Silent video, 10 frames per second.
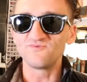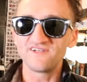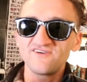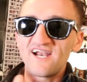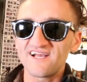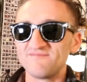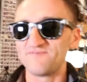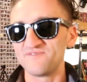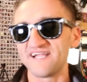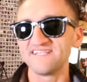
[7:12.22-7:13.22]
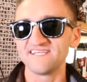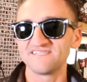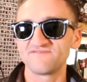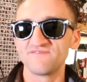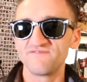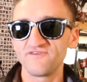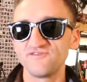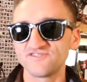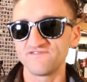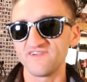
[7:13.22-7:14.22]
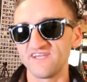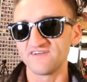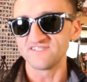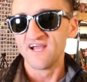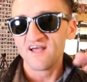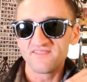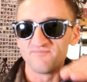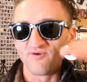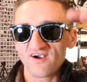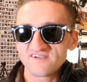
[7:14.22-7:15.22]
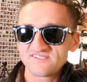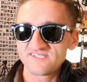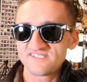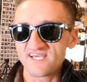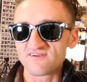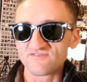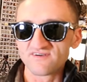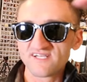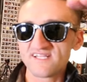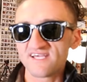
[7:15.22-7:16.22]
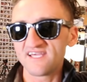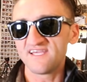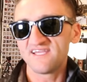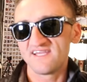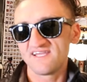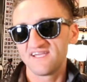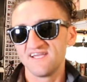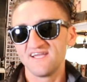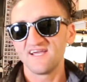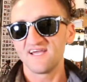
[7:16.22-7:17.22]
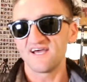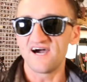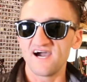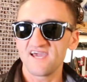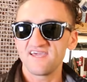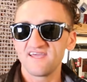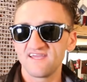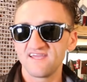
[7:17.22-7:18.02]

so we try to come up with ideas for future videos. The bar is just set really high.